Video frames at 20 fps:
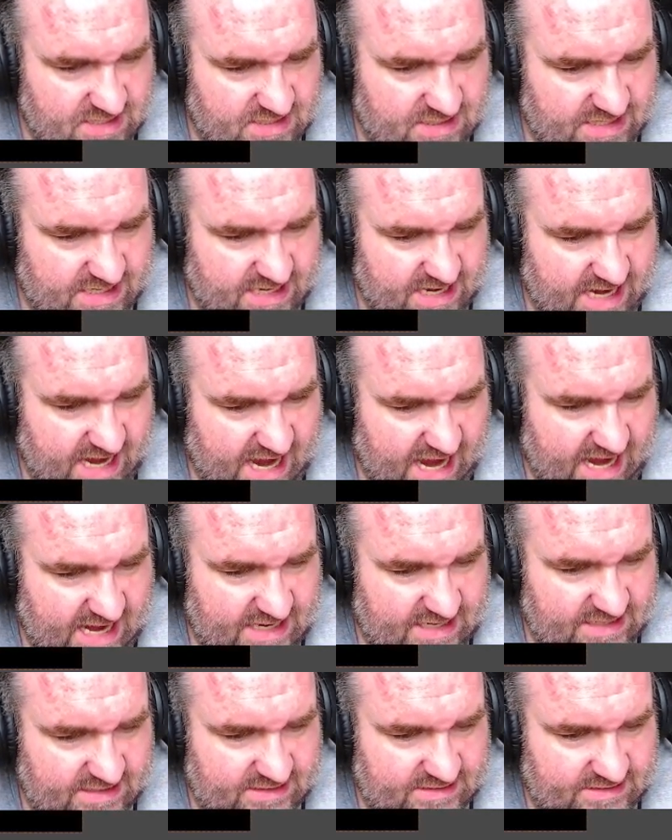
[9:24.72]
Click
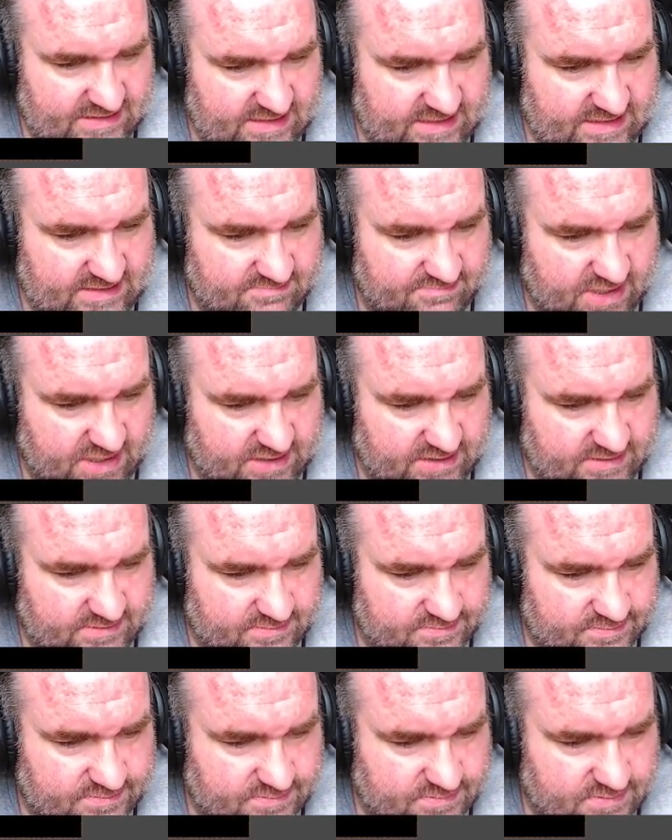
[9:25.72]
Add Scene
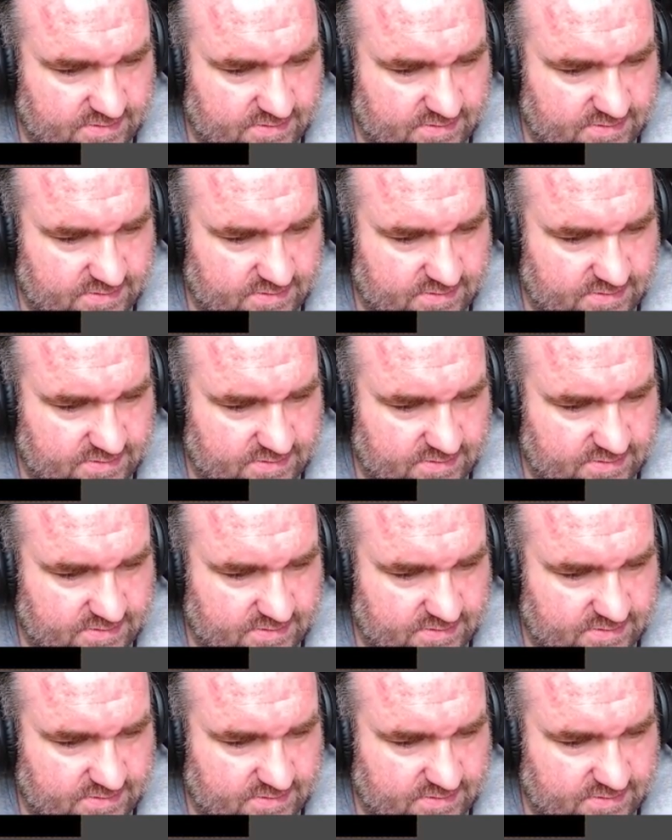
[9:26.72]
button.